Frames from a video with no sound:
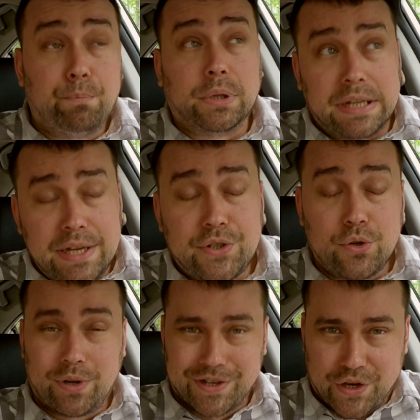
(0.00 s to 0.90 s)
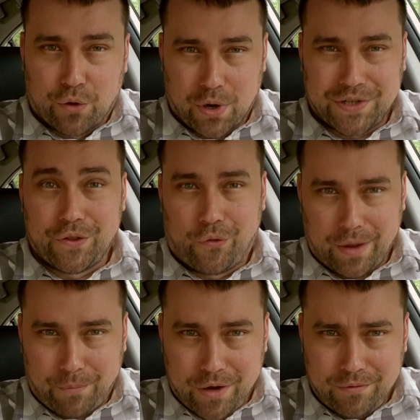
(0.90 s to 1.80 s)
please do consider pressing the
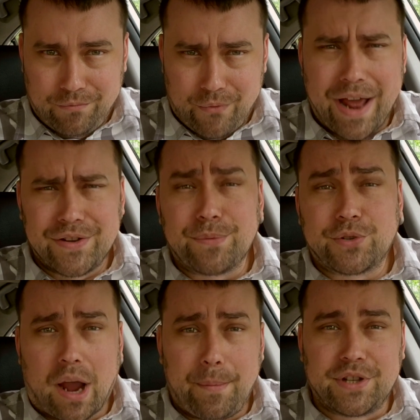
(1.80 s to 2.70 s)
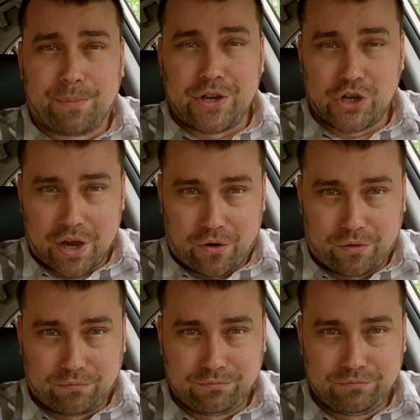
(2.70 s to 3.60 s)
like button and subscribing to my
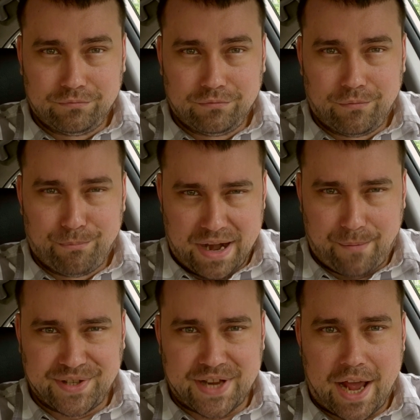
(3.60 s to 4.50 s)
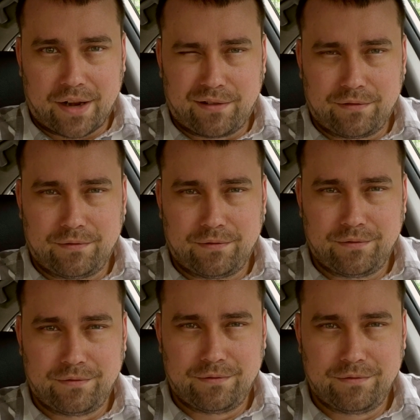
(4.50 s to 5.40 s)
channel. My name is Zach.
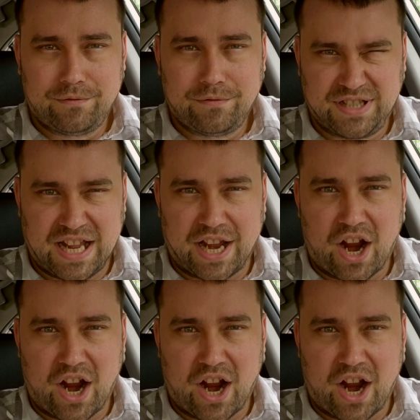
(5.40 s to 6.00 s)
Take